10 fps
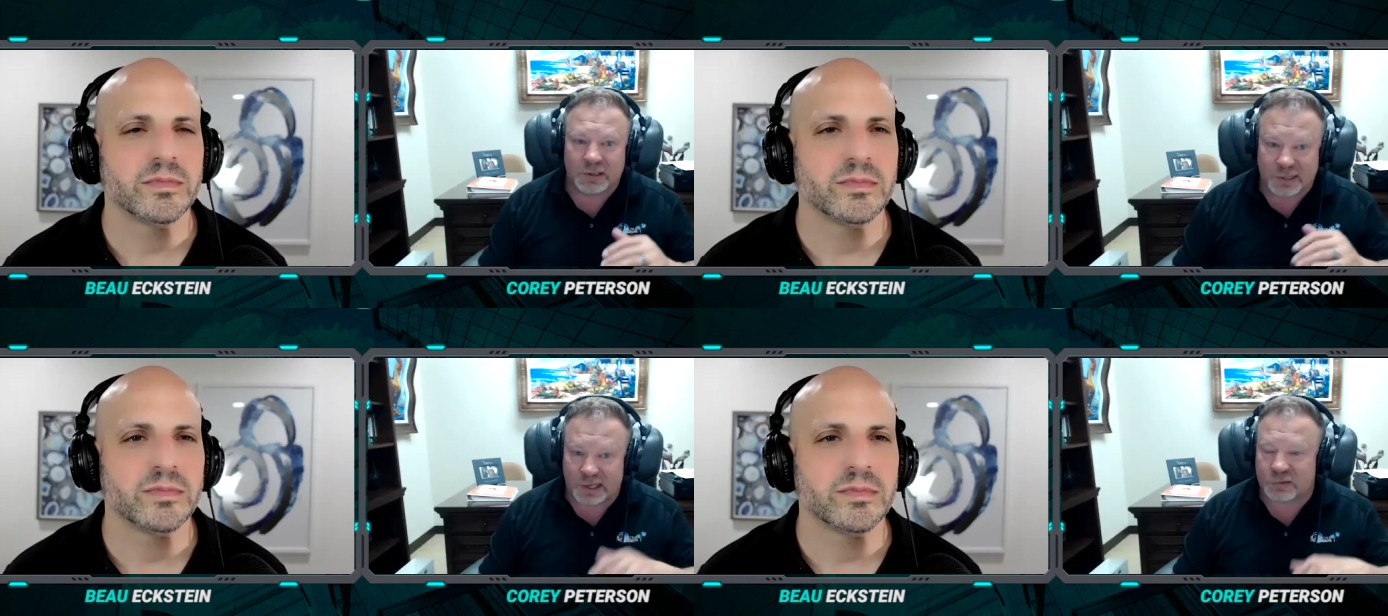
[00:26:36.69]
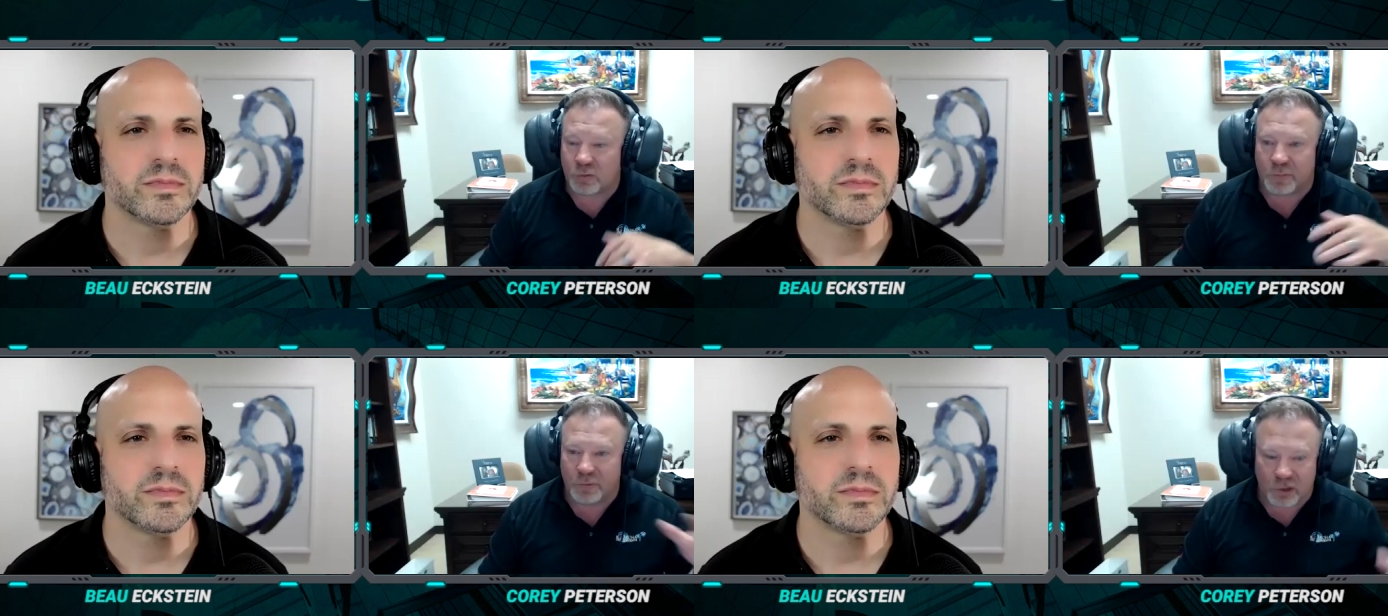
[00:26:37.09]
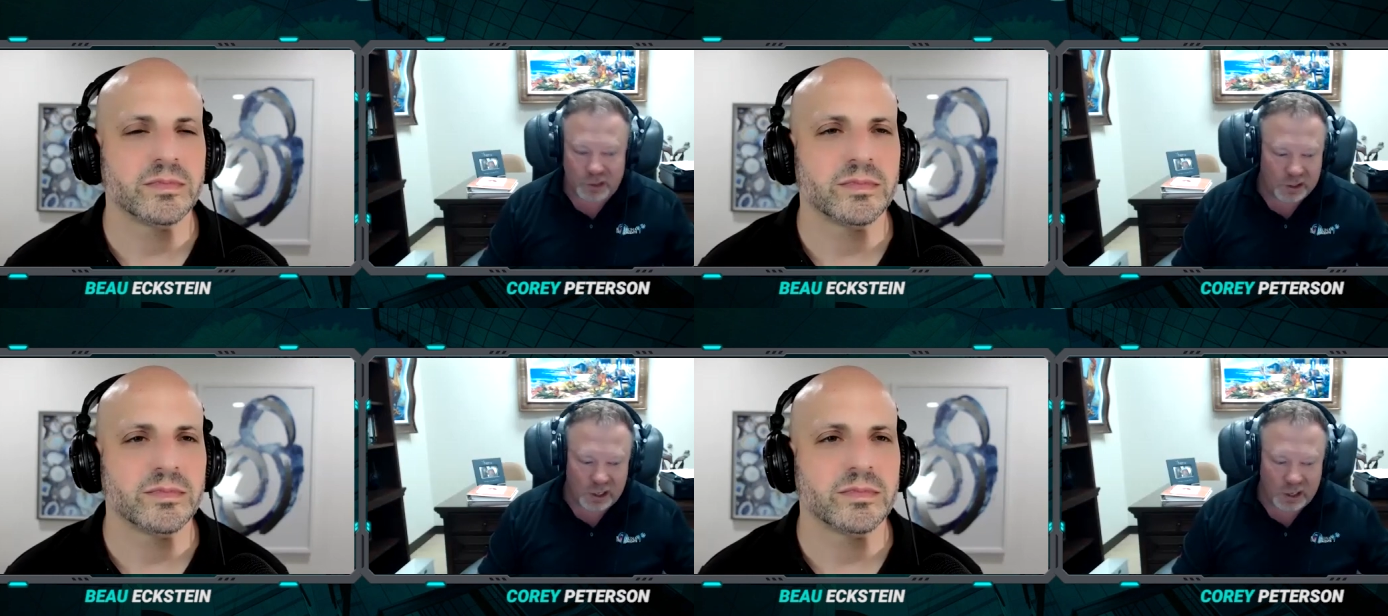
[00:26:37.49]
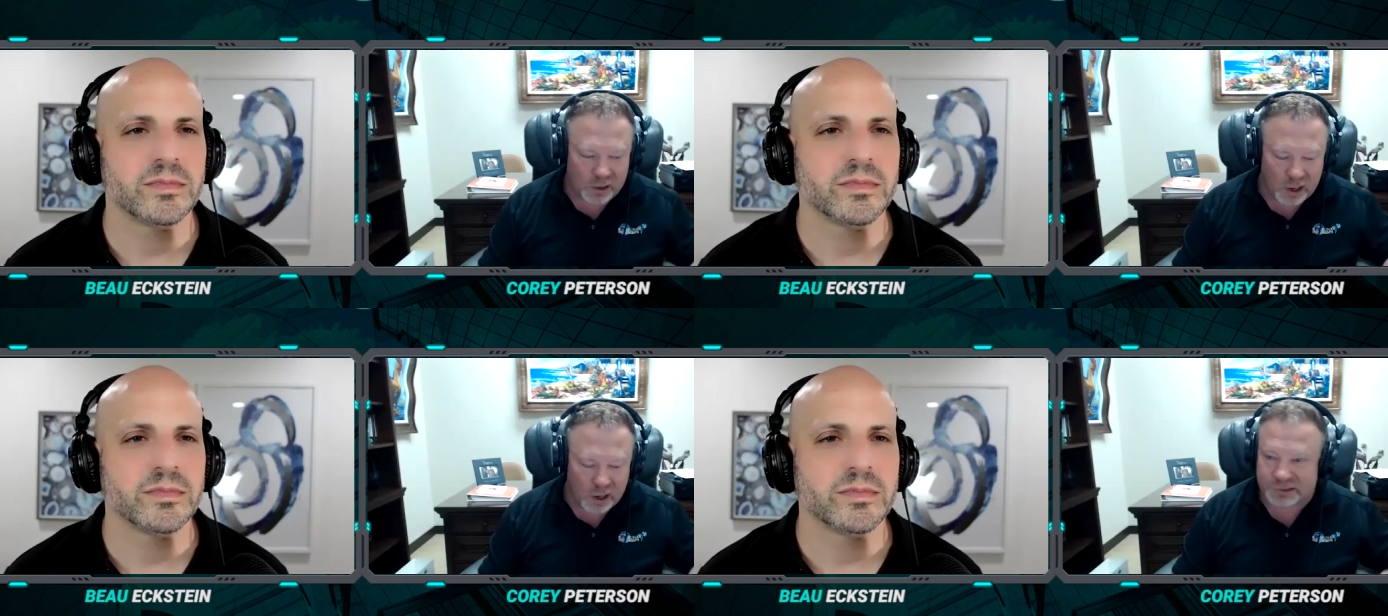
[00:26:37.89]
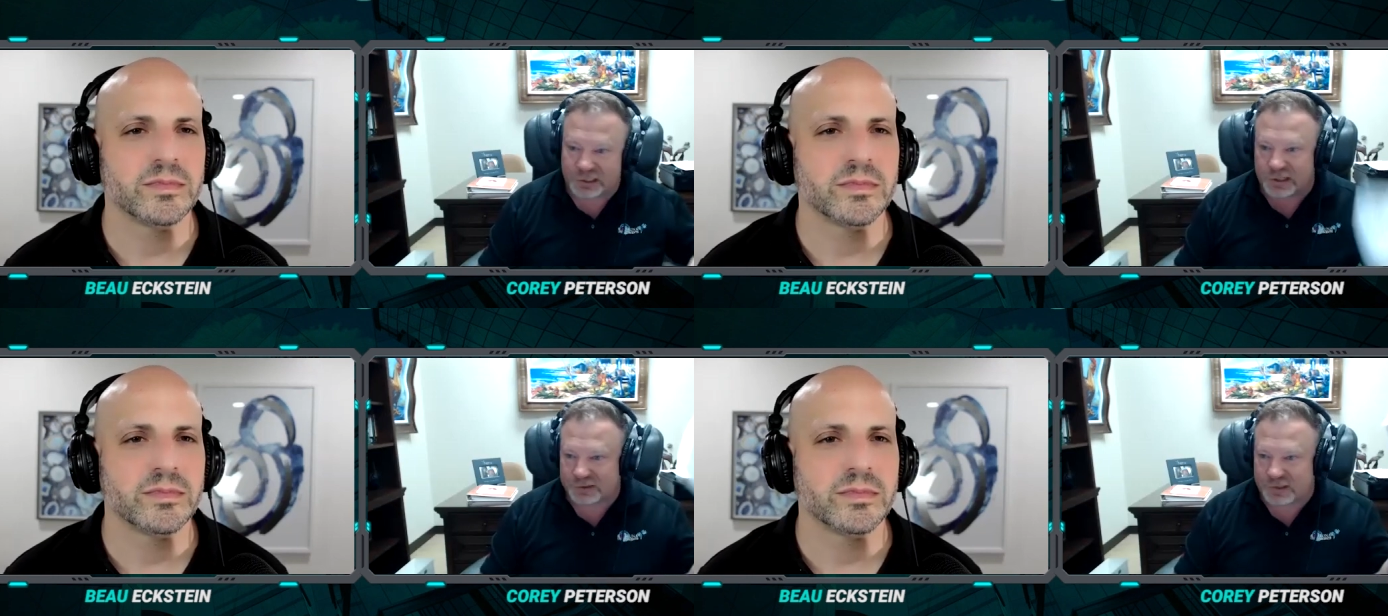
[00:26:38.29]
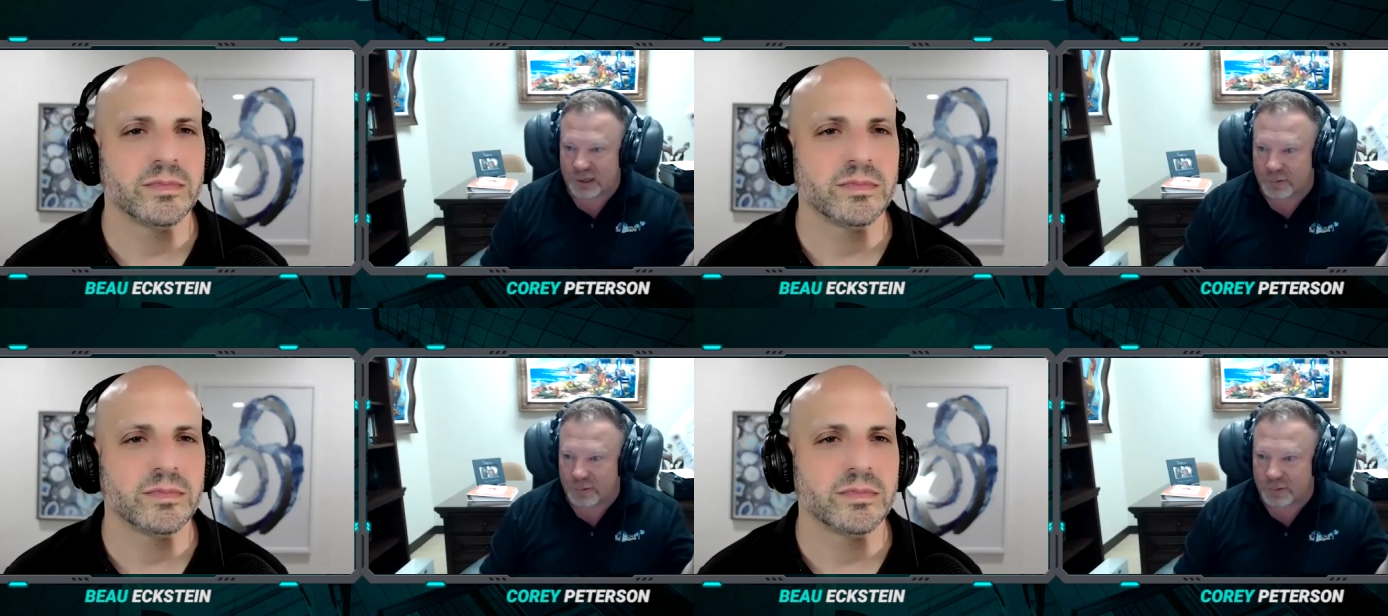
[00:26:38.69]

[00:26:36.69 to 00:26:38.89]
Speaker 1: Text the word book, and uh, I'll send you this uh,